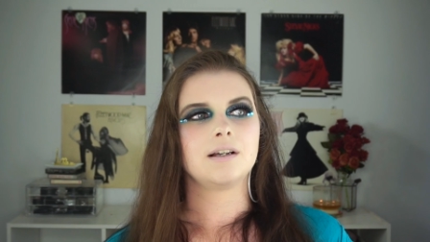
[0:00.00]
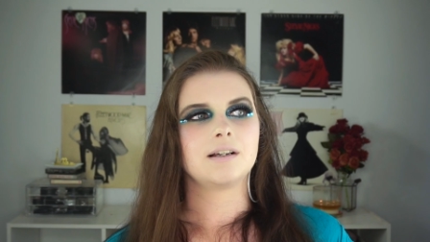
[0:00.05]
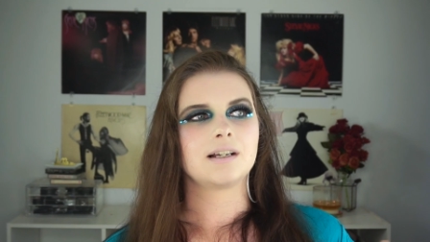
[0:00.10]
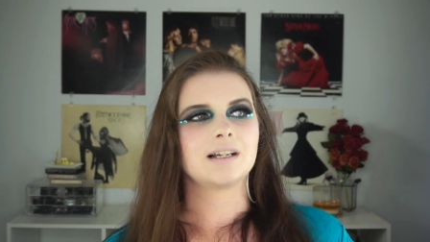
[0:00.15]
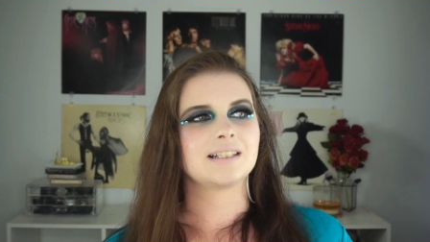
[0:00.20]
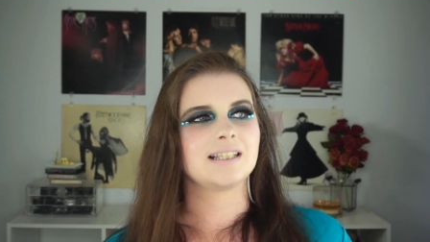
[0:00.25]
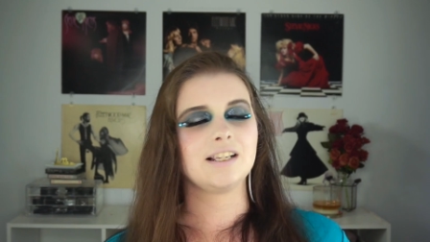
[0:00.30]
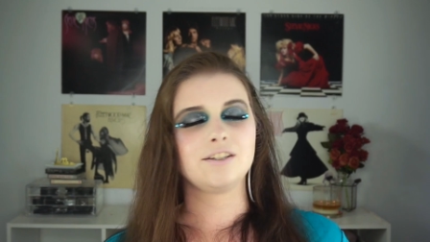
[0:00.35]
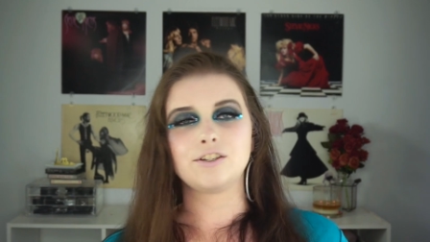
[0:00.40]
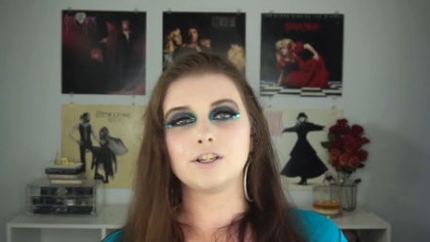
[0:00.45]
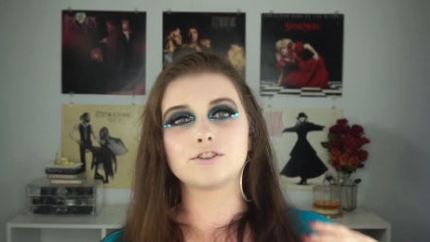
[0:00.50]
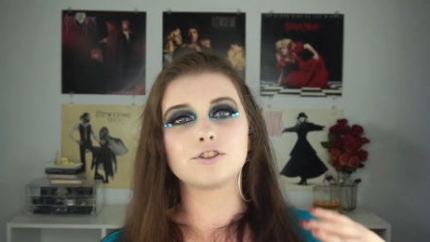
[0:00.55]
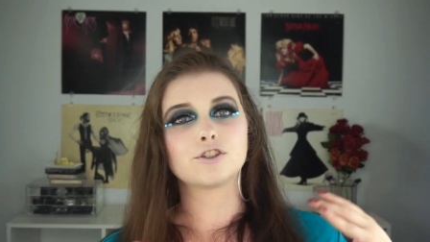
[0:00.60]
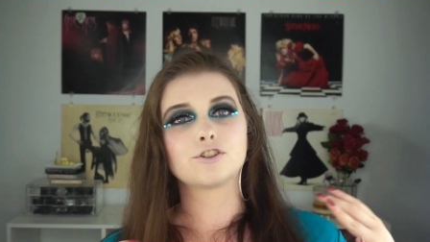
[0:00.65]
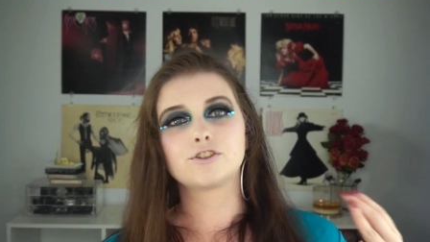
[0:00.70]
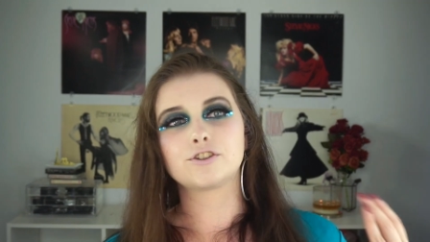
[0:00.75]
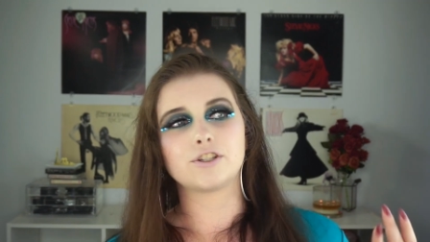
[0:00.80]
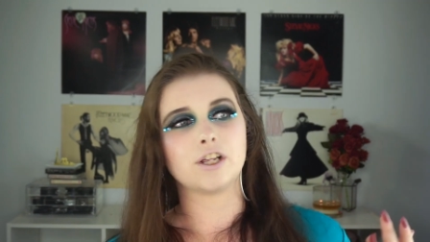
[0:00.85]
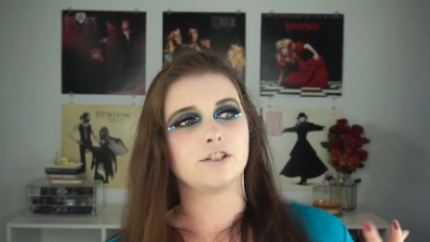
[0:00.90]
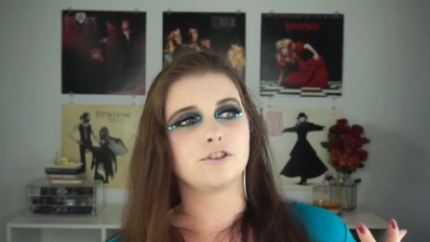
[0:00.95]
because that's such a
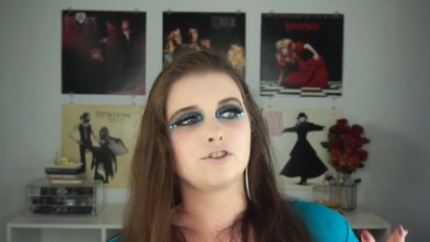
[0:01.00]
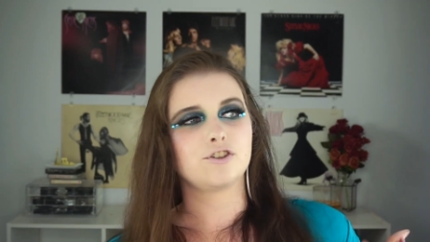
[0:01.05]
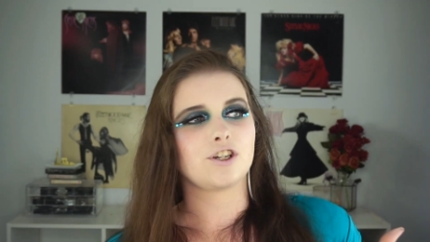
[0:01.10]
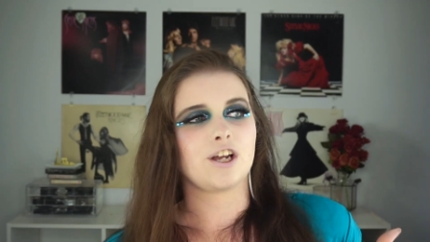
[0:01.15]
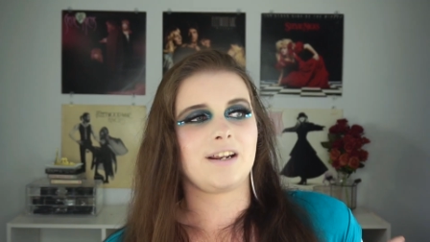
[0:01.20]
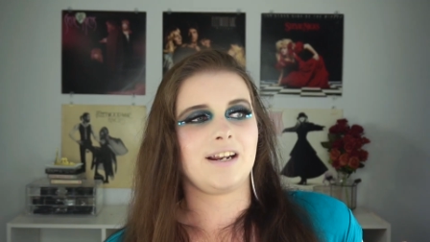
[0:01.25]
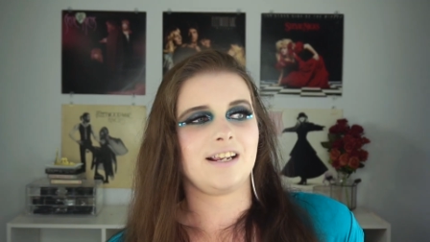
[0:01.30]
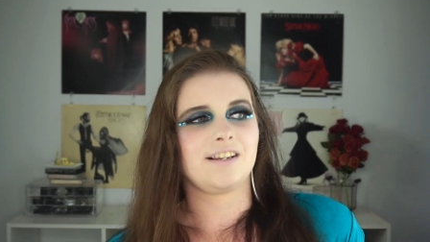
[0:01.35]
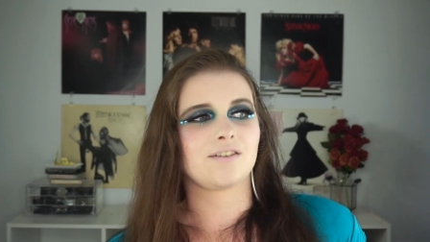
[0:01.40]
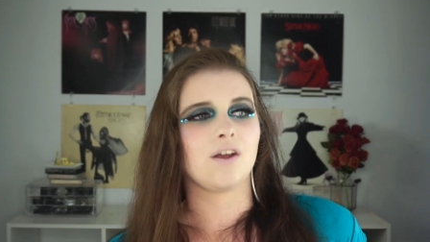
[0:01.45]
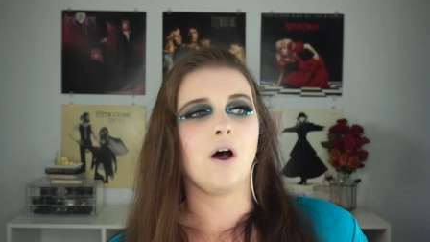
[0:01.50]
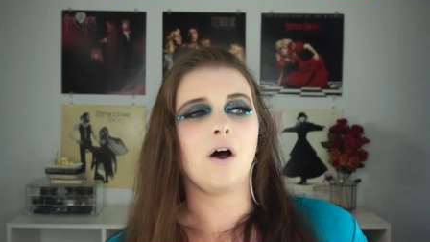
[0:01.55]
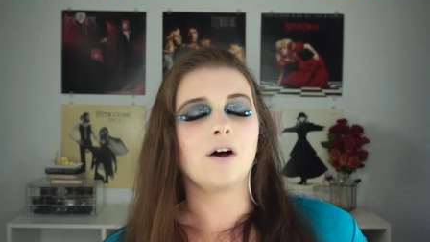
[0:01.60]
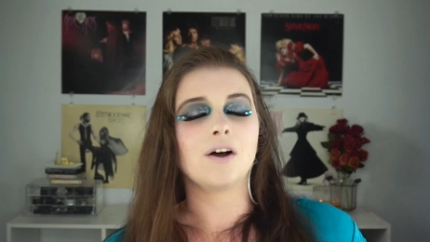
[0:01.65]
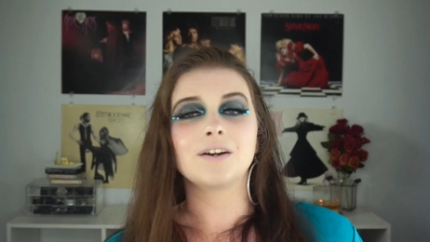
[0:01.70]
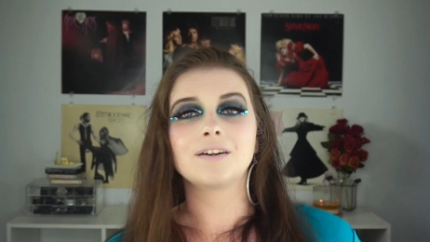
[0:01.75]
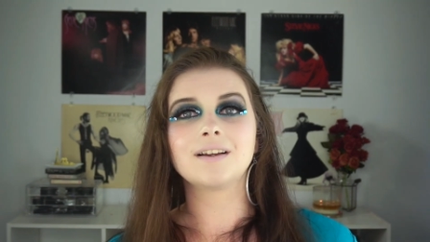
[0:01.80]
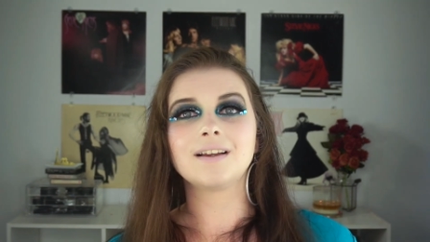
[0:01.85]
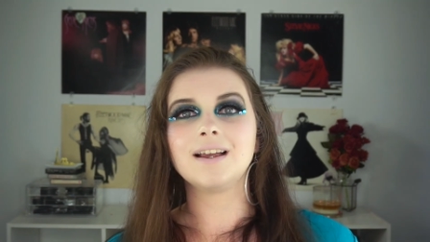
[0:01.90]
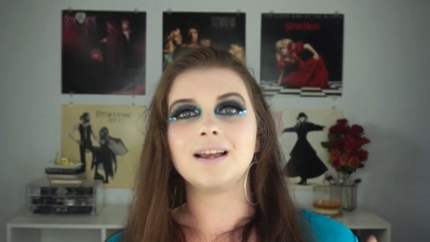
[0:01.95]
sunshiny
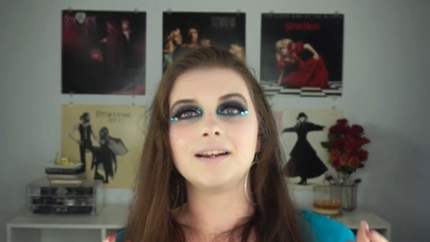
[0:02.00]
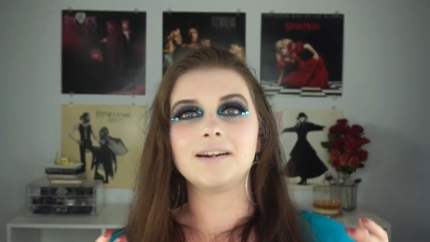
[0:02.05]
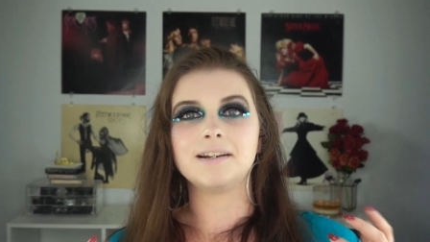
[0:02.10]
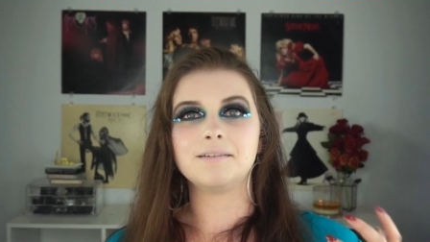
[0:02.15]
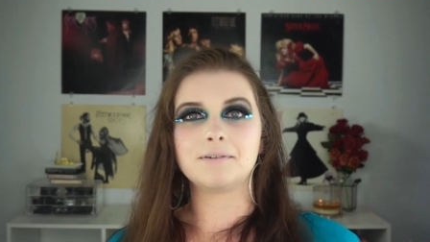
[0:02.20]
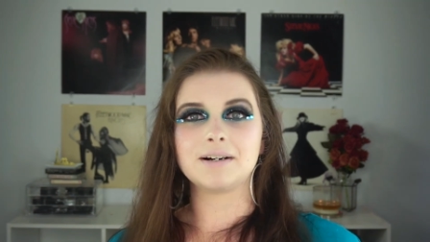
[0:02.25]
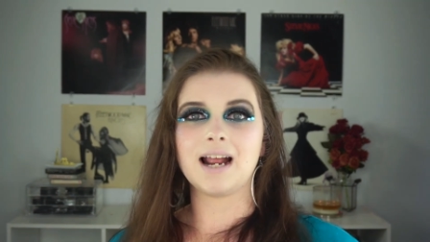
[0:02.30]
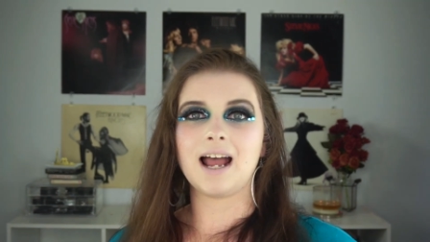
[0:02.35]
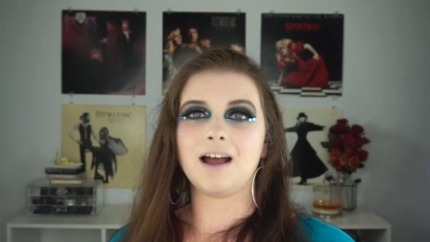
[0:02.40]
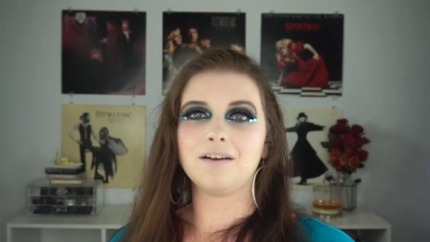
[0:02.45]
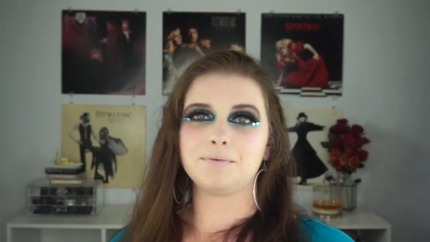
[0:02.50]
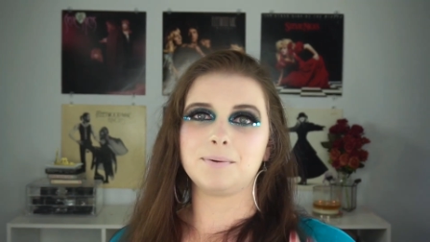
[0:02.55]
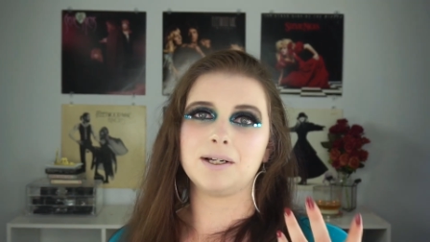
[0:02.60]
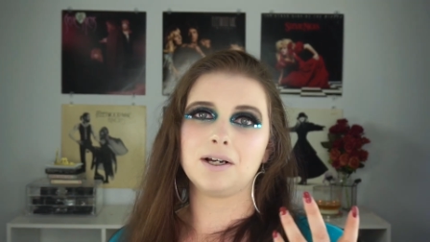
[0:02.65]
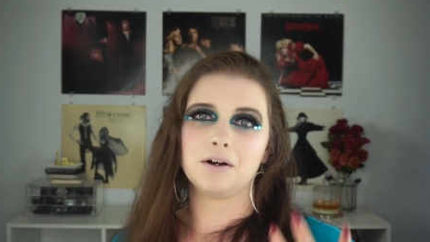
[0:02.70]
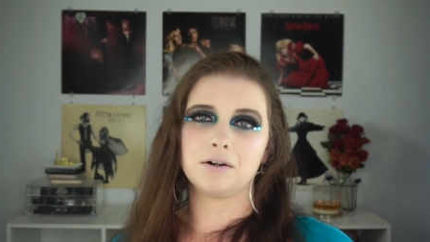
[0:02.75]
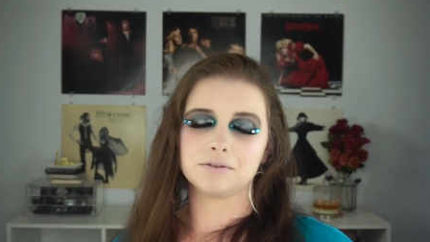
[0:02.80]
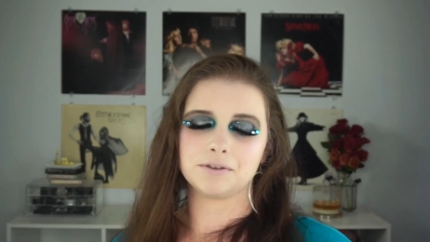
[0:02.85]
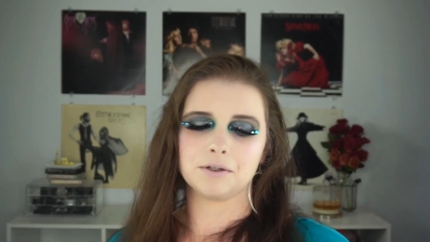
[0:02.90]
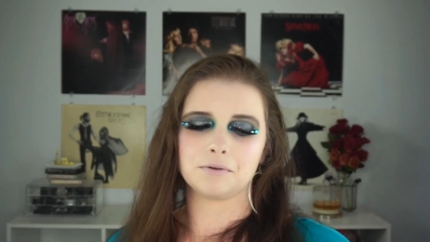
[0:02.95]
song and it would have to be
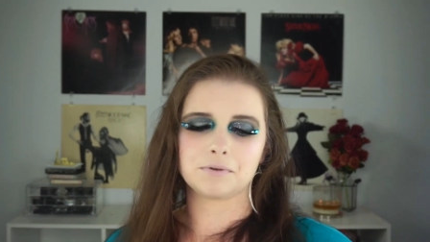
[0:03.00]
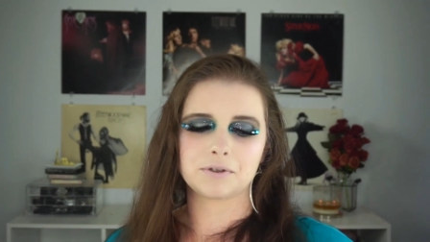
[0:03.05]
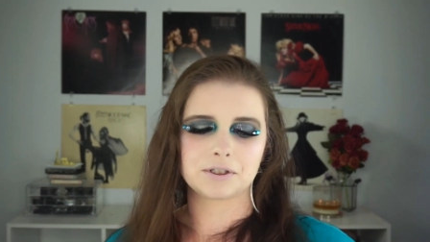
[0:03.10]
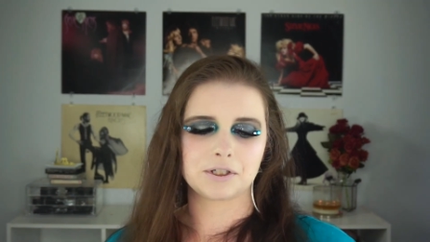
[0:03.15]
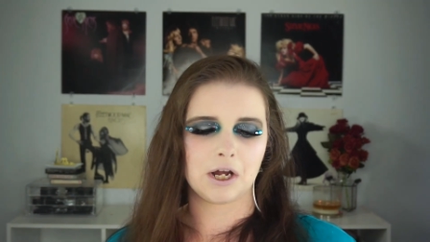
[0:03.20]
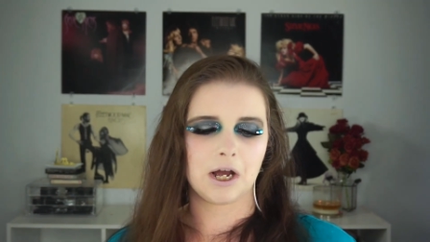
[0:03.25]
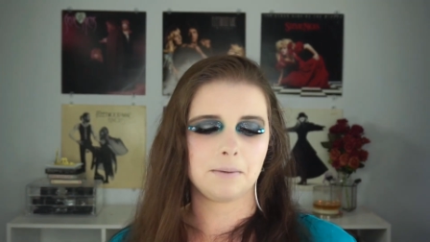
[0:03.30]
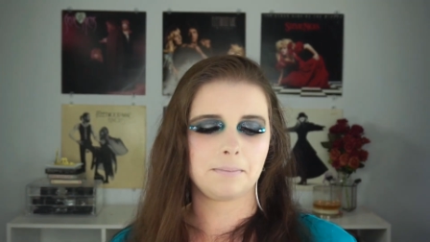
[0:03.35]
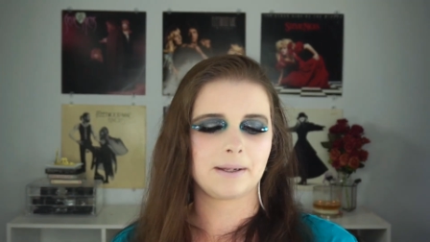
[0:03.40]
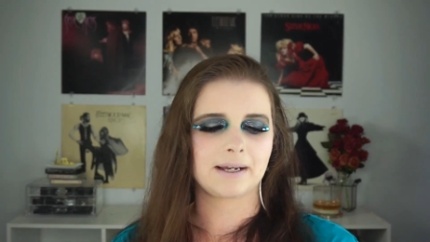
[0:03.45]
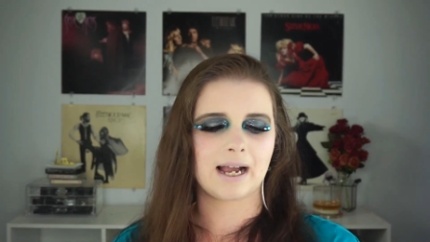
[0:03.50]
called Don't Stop.